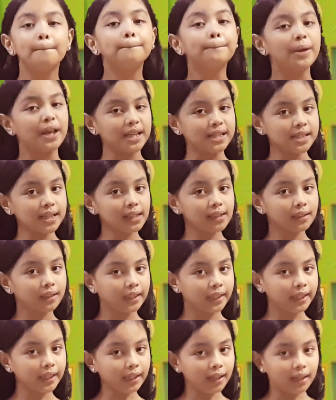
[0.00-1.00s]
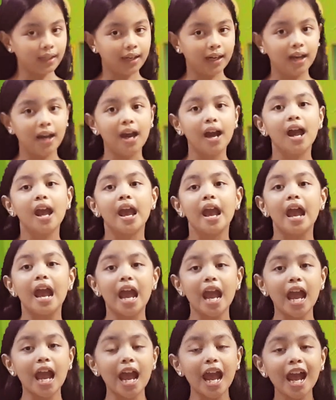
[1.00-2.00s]
Basically,
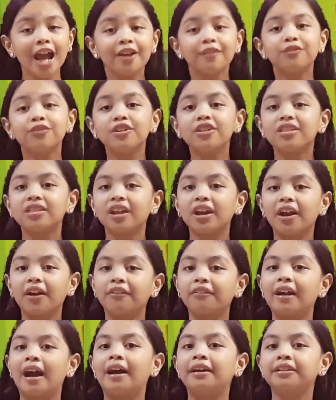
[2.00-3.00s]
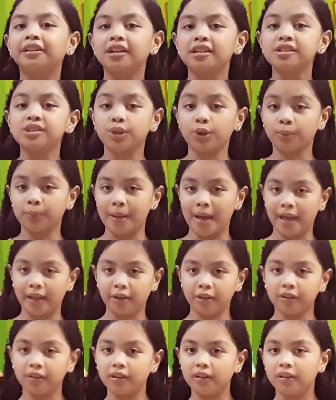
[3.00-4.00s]
everything around us are
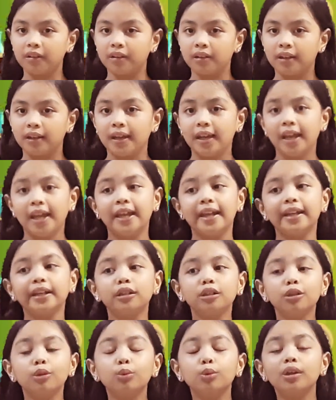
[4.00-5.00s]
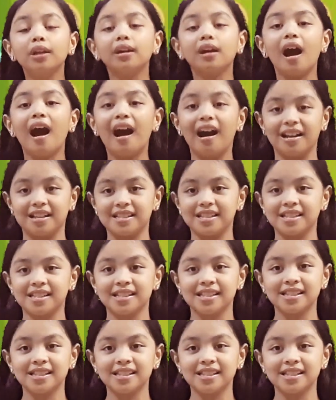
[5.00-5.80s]
matter, including us.